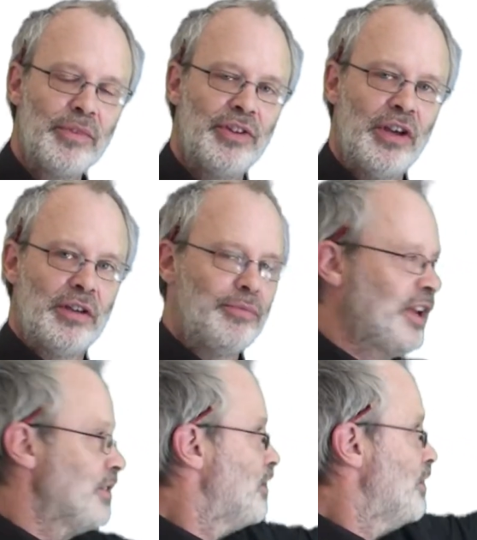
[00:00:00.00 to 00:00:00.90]

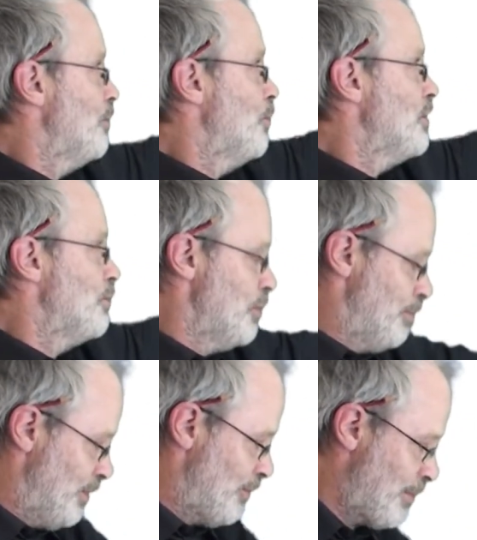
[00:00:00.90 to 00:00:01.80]
circumstances which would
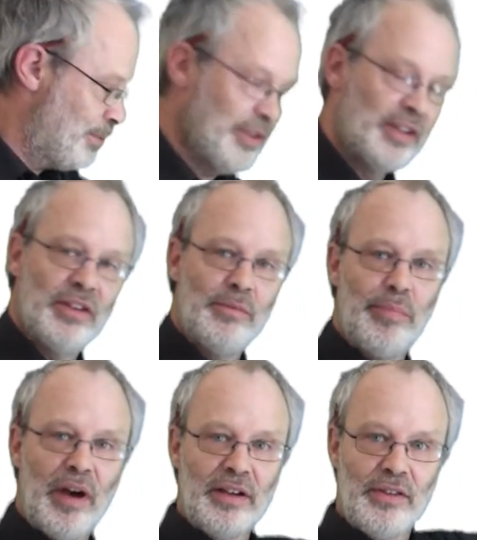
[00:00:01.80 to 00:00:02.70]
be represented
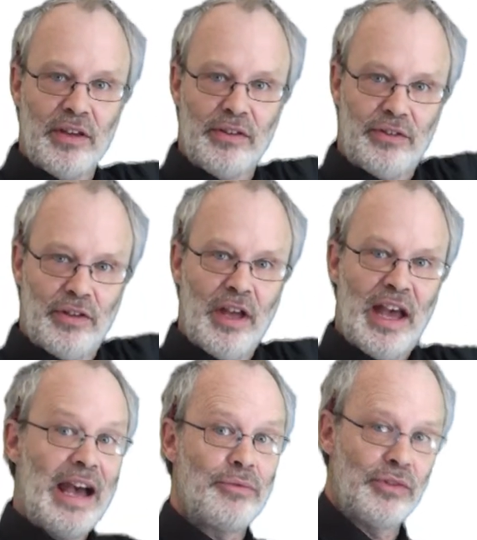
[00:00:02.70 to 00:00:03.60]
by this
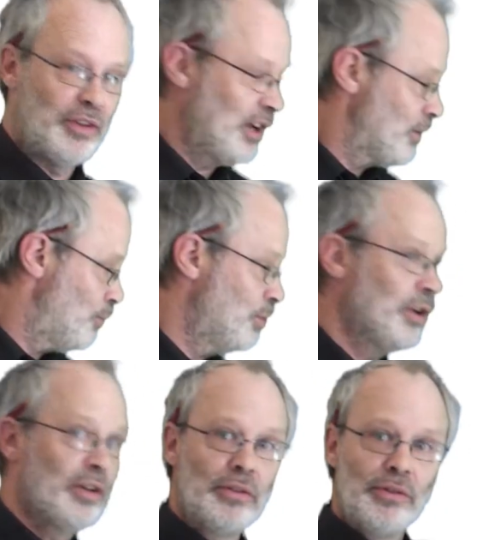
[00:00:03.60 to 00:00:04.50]
outside
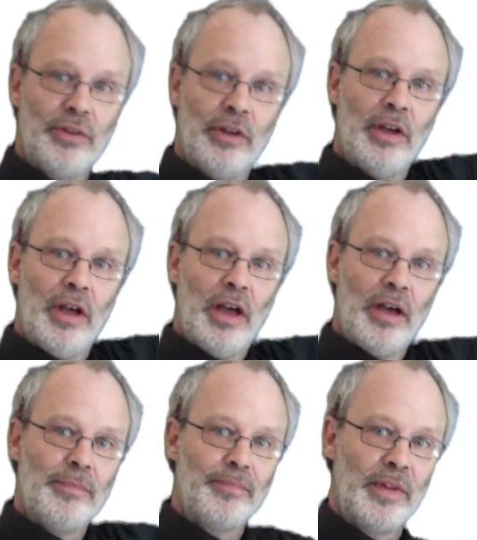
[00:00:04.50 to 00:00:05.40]
world
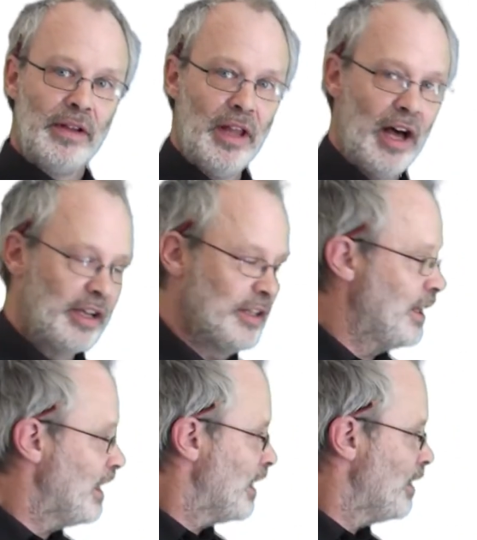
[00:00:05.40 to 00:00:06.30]
line
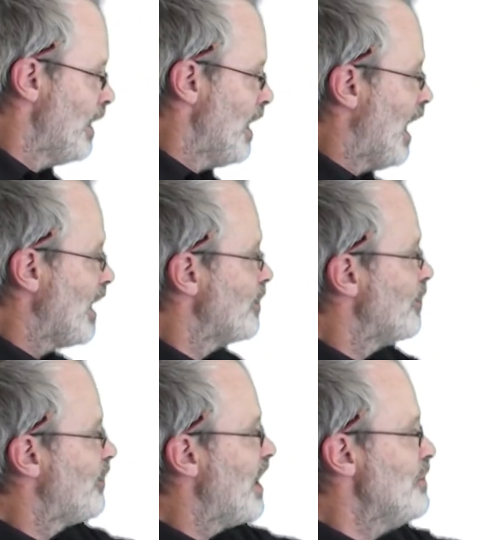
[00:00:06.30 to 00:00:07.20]
here. And
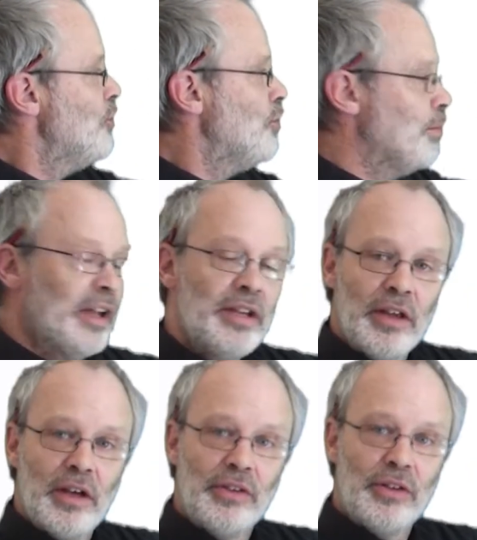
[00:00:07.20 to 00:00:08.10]
say normally
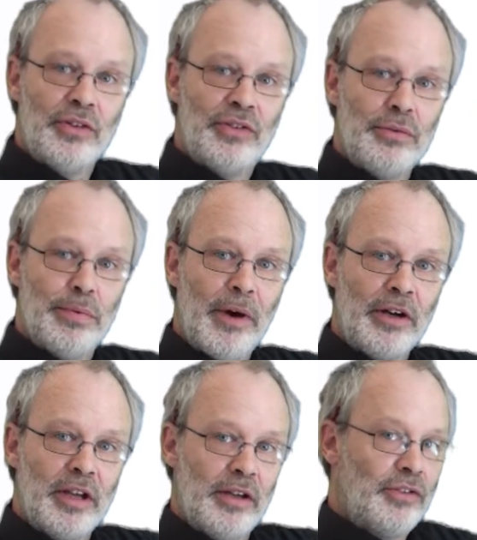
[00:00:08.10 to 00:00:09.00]
the
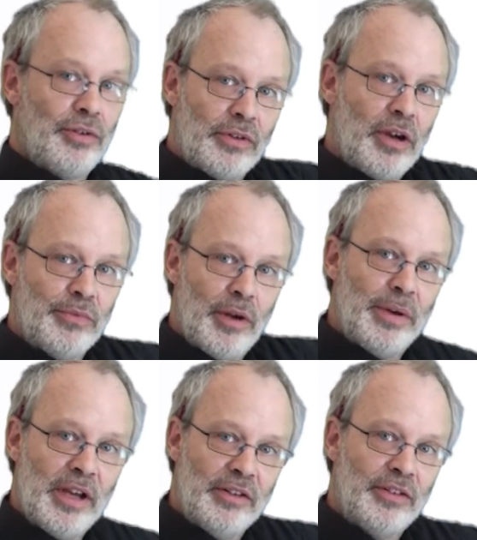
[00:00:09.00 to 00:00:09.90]
supermarket sort of comes up
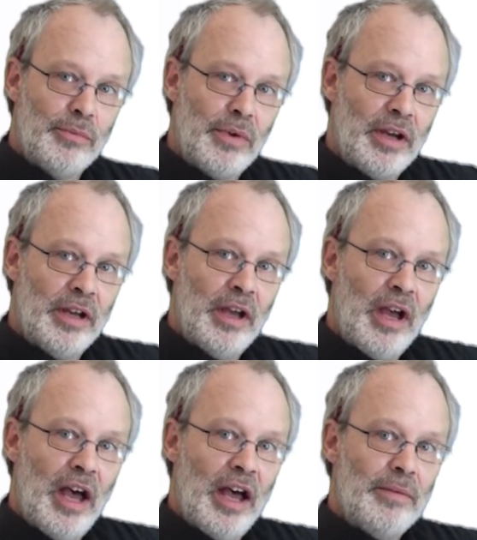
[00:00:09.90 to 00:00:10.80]
here somewhere,
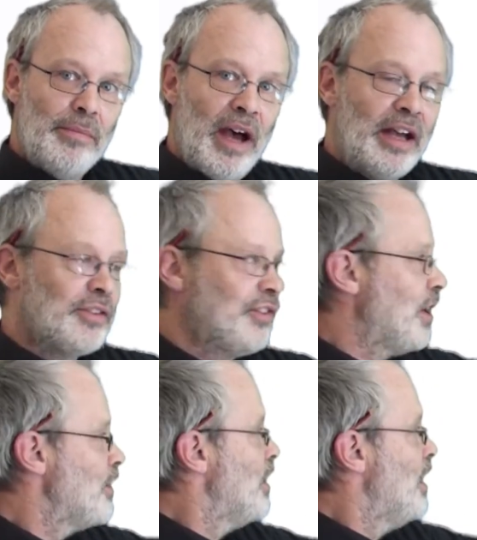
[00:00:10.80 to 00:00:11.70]
and
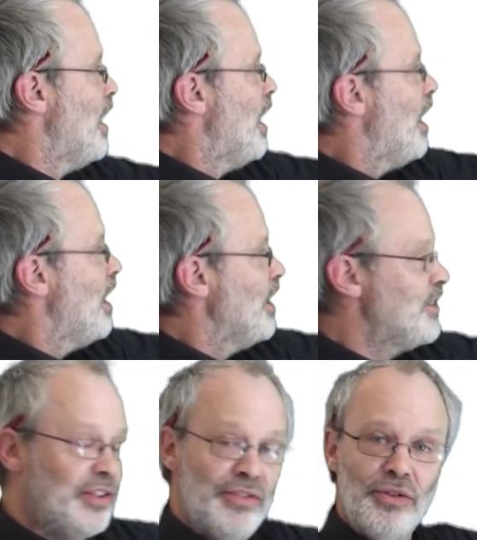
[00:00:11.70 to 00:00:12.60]
so
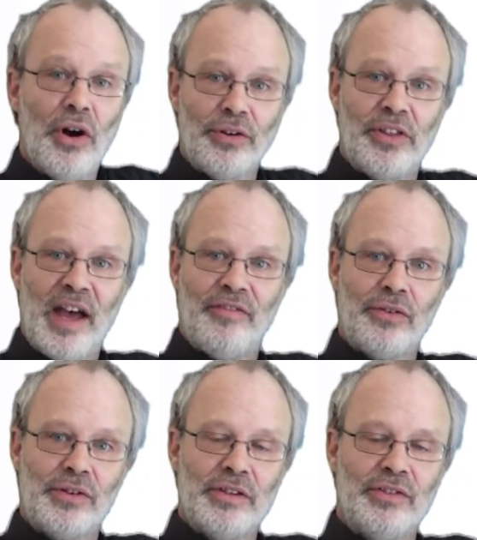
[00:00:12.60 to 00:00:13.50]
this is not therefore in the